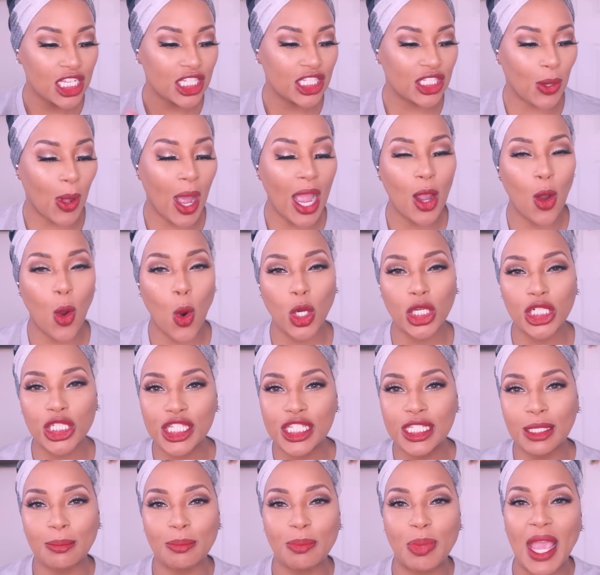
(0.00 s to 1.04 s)
So I
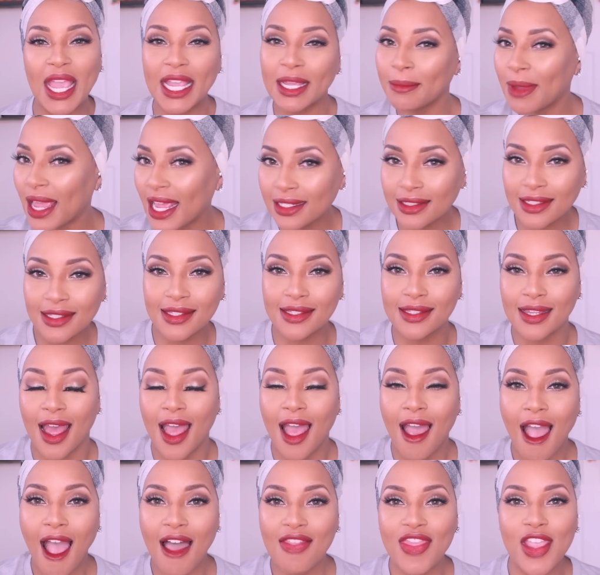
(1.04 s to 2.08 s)
ordered some pigments
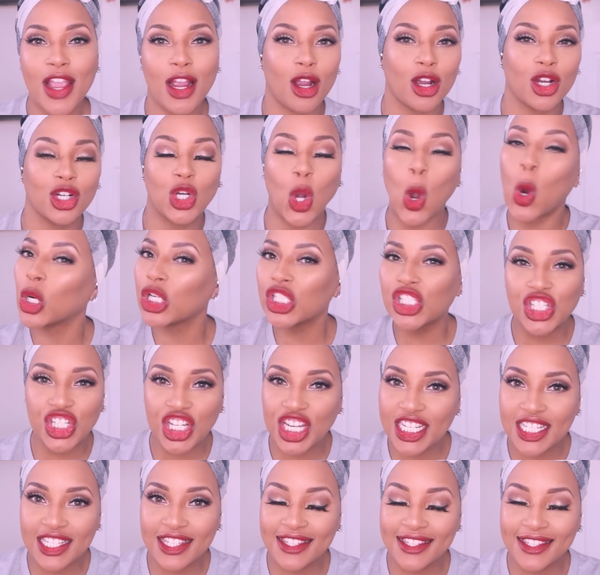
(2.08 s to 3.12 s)
and they're
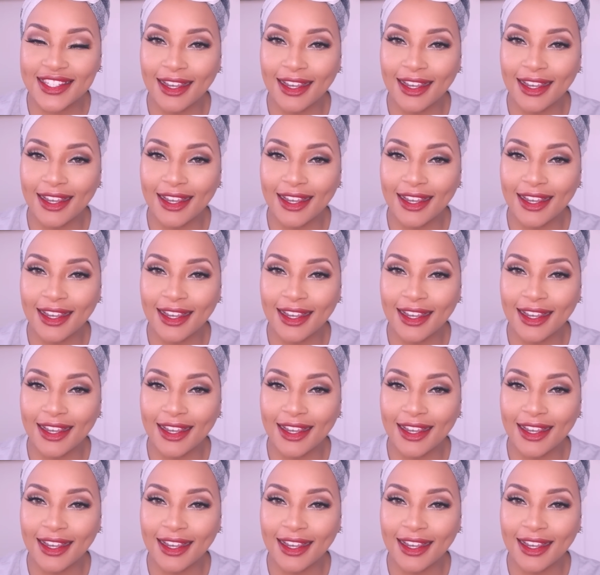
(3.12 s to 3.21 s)
gorgeous.